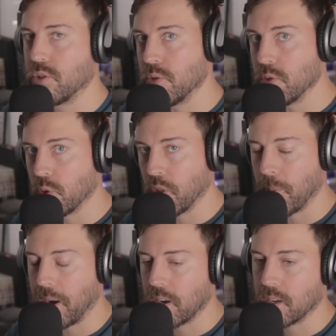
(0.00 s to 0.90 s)
to North
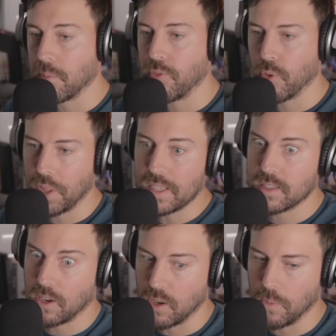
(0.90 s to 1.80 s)
America before they
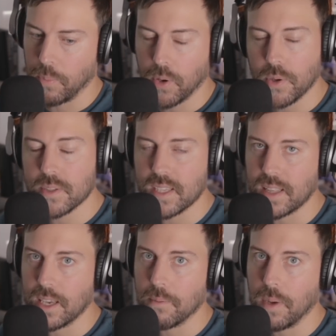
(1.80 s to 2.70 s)
start producing
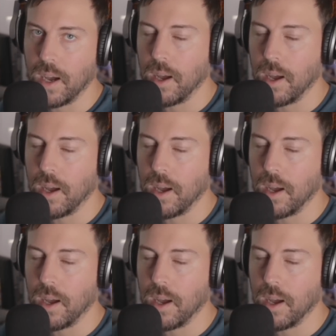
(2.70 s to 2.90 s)
them